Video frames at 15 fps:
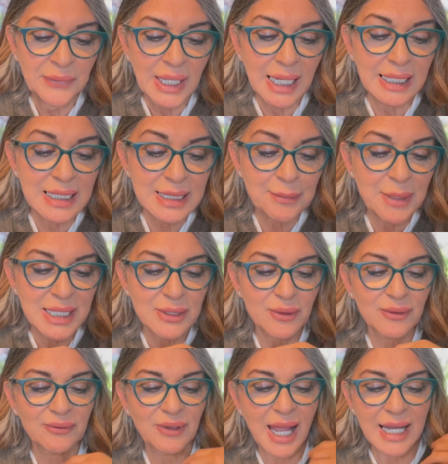And as a matter
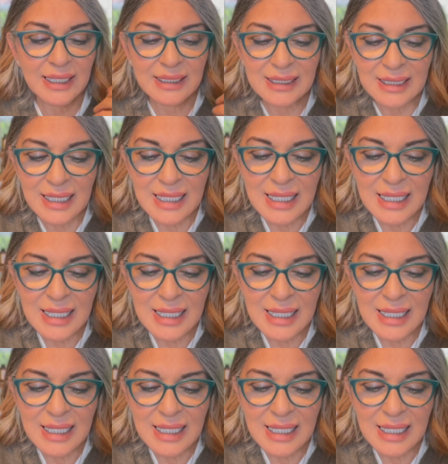of fact,